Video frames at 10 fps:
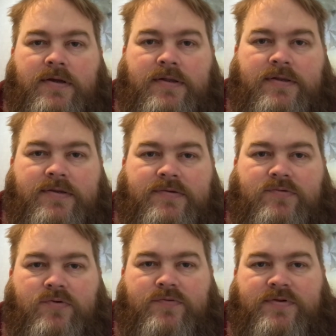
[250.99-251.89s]
And these are
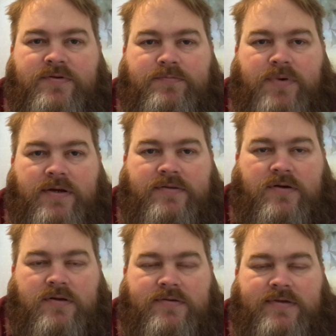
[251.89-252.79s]
all written by
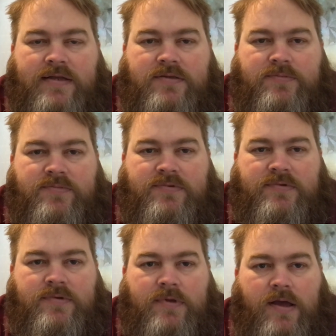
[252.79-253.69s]
Douglas Adams.
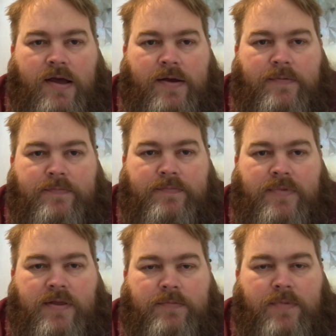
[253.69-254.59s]
In
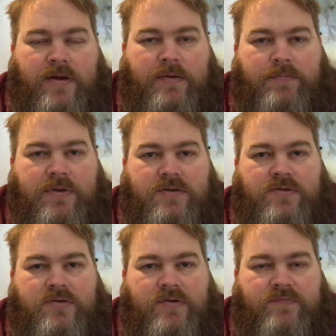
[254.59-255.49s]
my
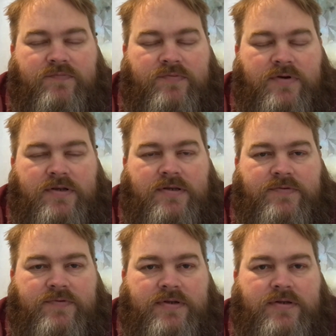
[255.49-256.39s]
opinion, a really,
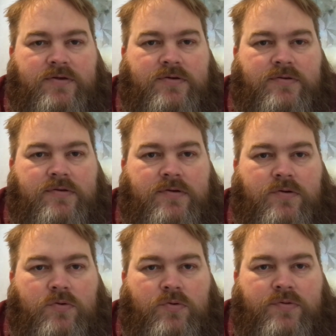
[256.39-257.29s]
really good
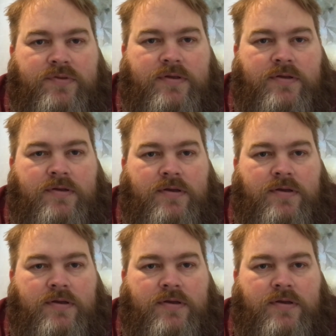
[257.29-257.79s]
author.